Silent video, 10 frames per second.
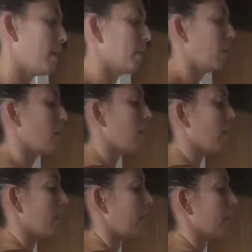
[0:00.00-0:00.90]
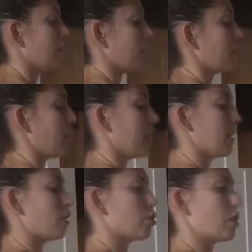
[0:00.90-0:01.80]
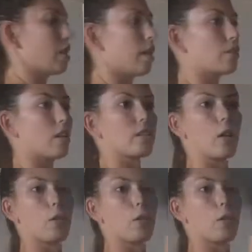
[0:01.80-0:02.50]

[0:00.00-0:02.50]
gonna put it on this baking sheet and just